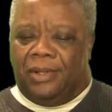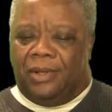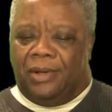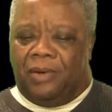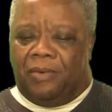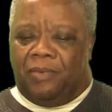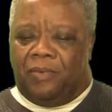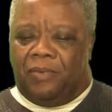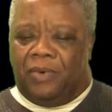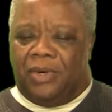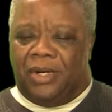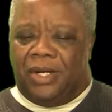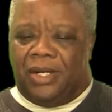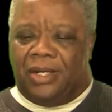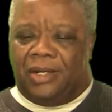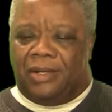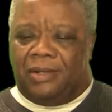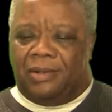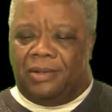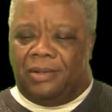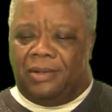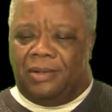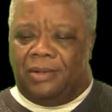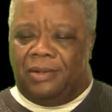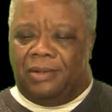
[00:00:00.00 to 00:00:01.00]
what
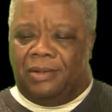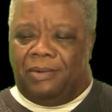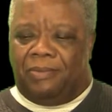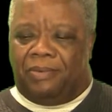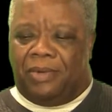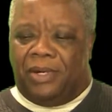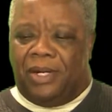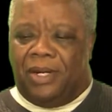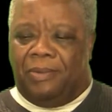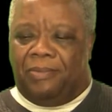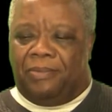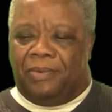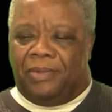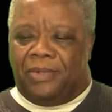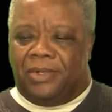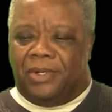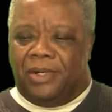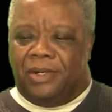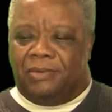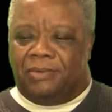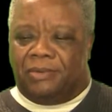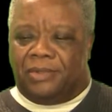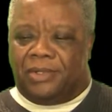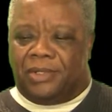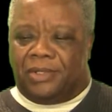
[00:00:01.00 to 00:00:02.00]
people
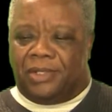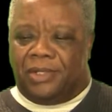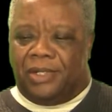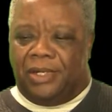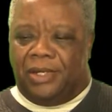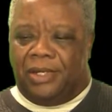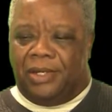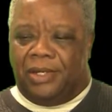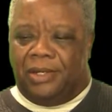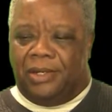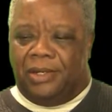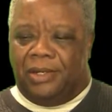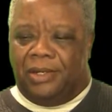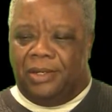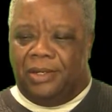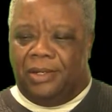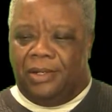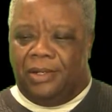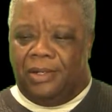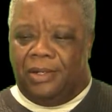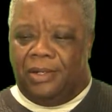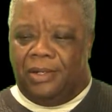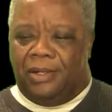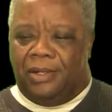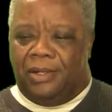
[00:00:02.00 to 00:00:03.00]
don't see
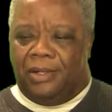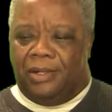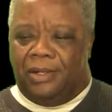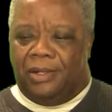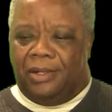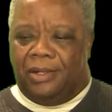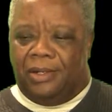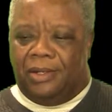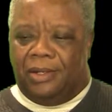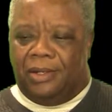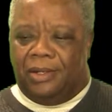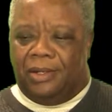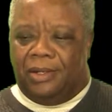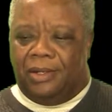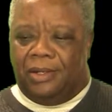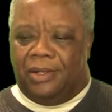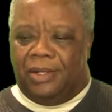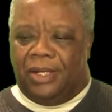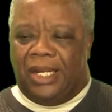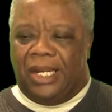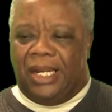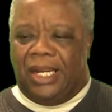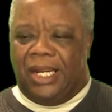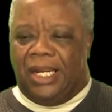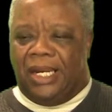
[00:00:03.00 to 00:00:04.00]

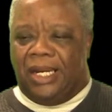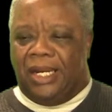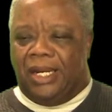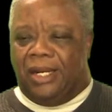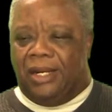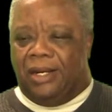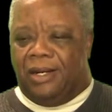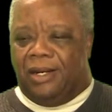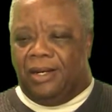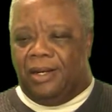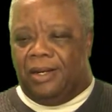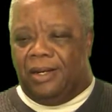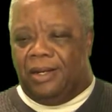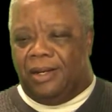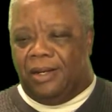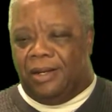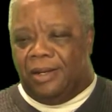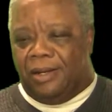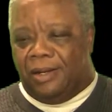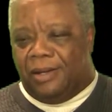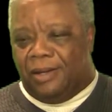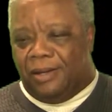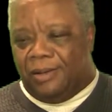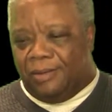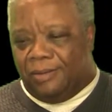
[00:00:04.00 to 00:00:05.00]
in
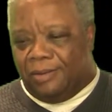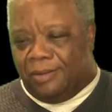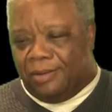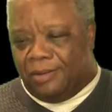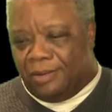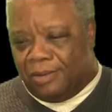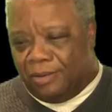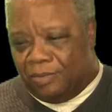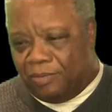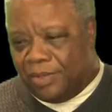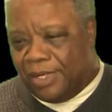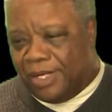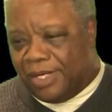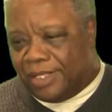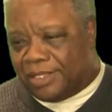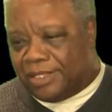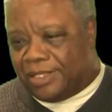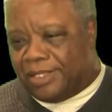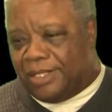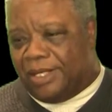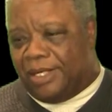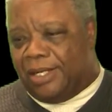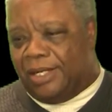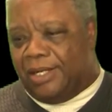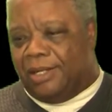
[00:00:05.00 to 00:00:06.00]
the West
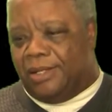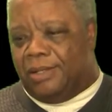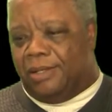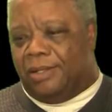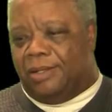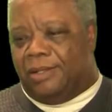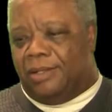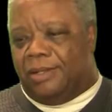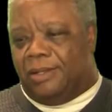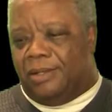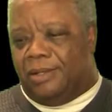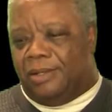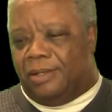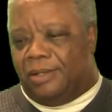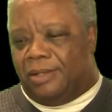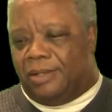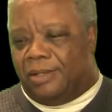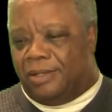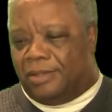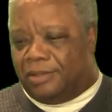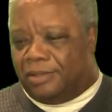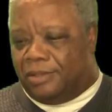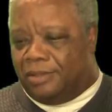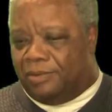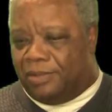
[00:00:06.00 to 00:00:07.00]
End,
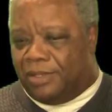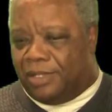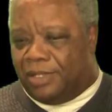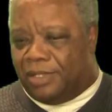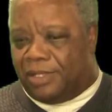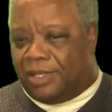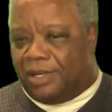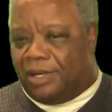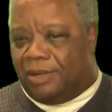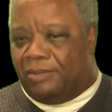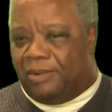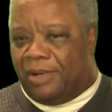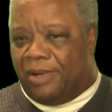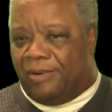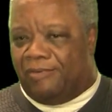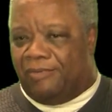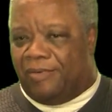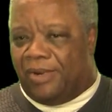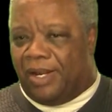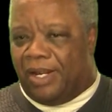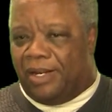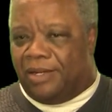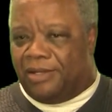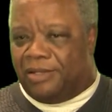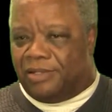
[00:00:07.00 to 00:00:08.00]
because when they talk about
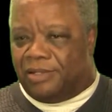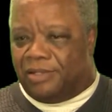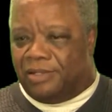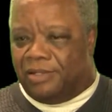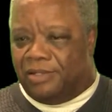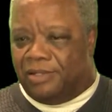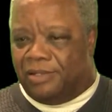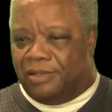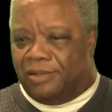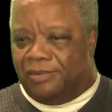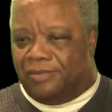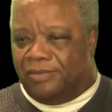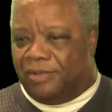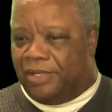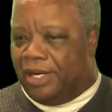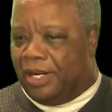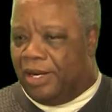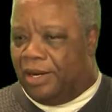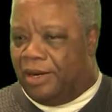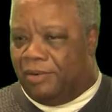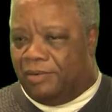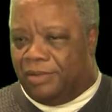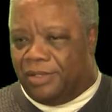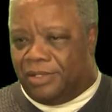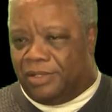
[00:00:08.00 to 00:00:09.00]
violence in Louisville, they
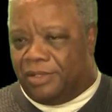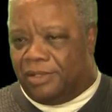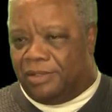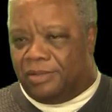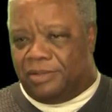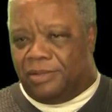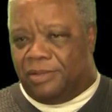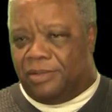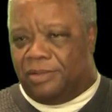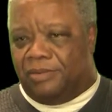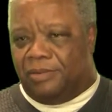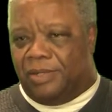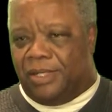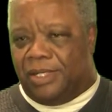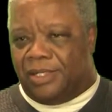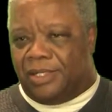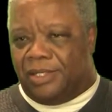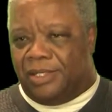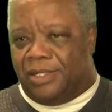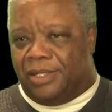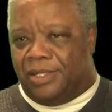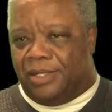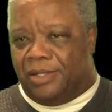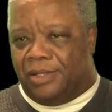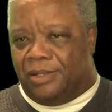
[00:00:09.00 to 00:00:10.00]
always go to the West
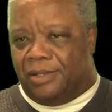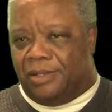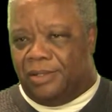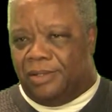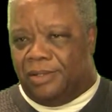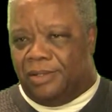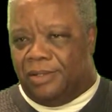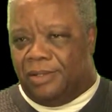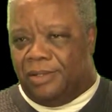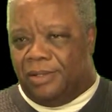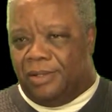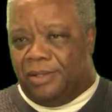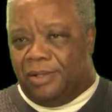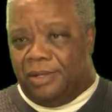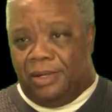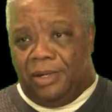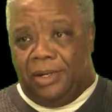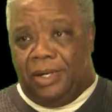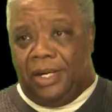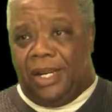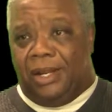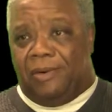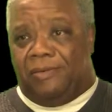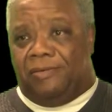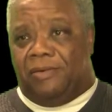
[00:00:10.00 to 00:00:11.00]
End.
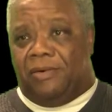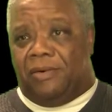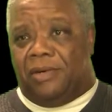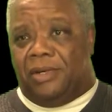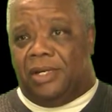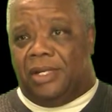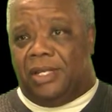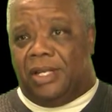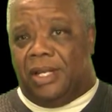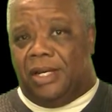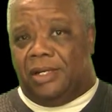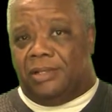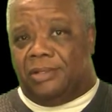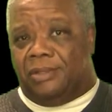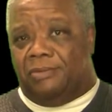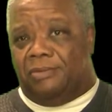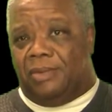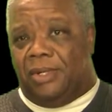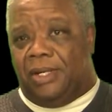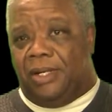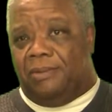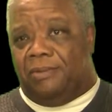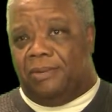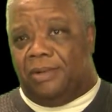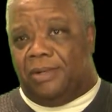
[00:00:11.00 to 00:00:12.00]
You got 40,000
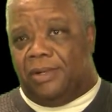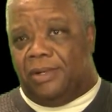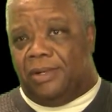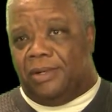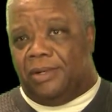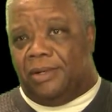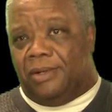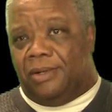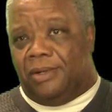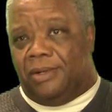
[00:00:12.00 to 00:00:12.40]
people there.